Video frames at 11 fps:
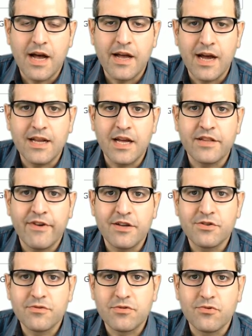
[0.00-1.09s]
I highly advise
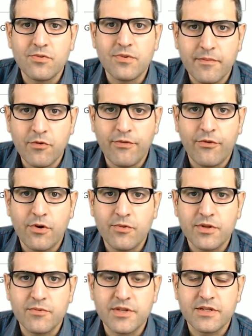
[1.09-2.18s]
you to move
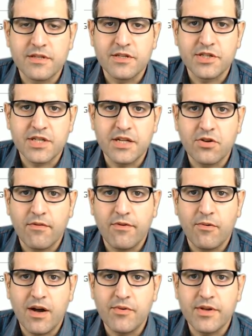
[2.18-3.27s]
forward with the study of
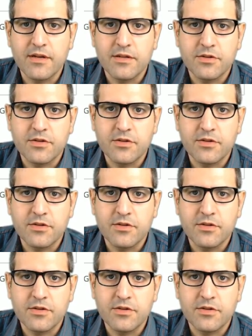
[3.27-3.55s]
Huawei.